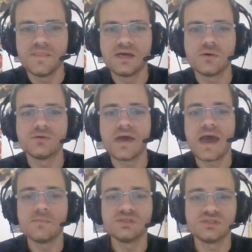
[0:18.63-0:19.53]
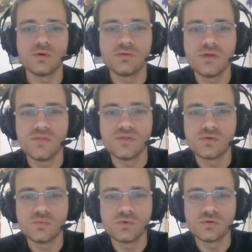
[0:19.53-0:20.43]
that on Amazon
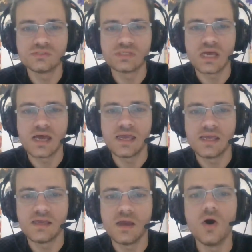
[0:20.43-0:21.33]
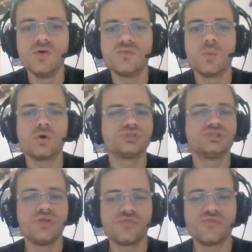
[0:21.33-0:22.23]
there was a
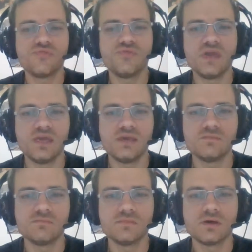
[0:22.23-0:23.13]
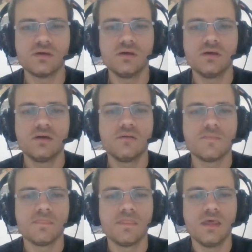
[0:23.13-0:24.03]
Overwatch theme
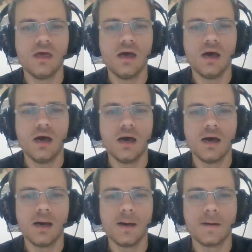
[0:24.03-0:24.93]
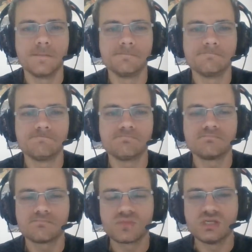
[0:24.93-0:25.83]

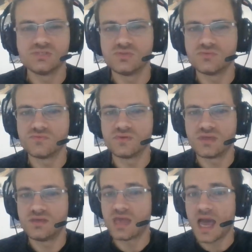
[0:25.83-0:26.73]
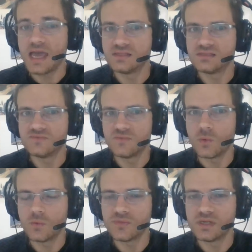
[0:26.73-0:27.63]
sort of case
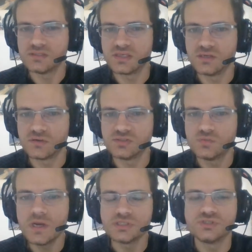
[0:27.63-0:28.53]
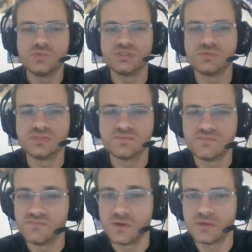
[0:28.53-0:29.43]
for the Nintendo Switch, which was
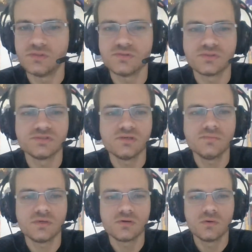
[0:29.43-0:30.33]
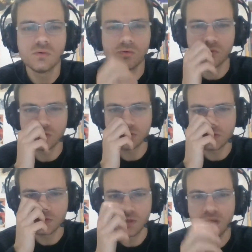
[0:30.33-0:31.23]
very interesting
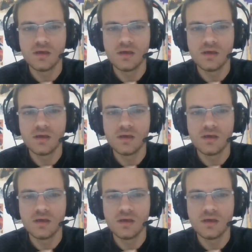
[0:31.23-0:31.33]
because